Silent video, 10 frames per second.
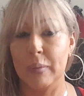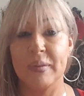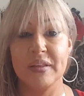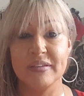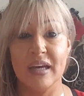
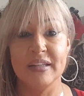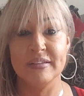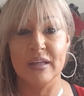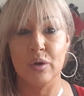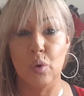But this
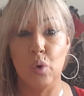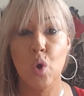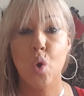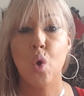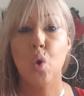honeysuckle,
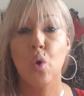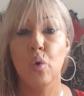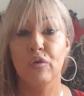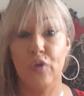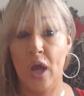
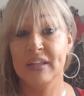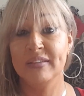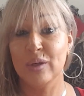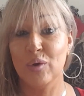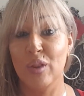for honeysuckle